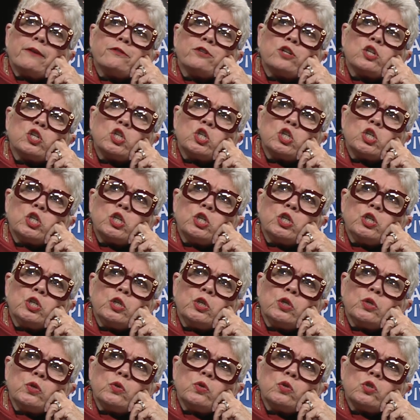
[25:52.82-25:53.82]

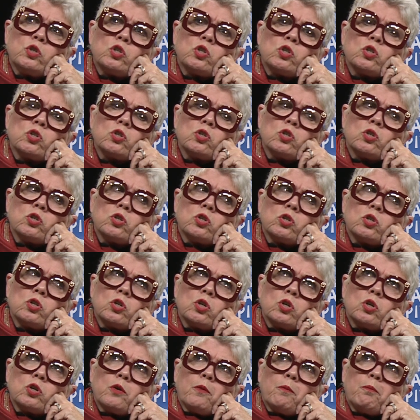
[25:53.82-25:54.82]
shoes.
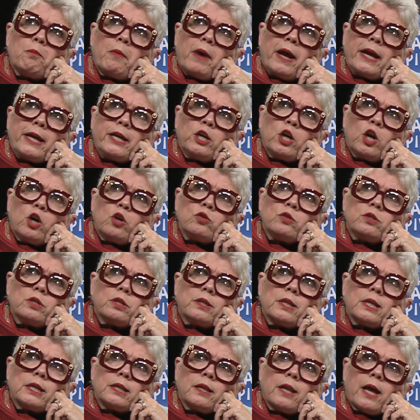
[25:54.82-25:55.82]
My go to
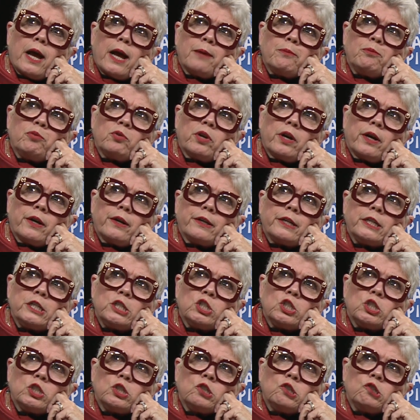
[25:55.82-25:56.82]
the library
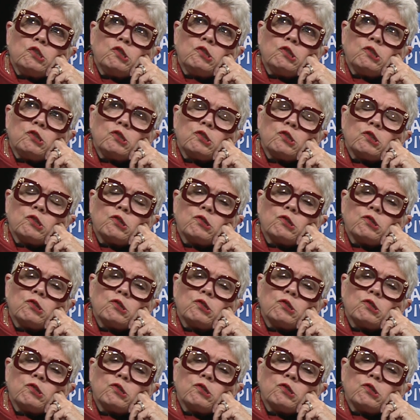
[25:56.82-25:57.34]
shoes.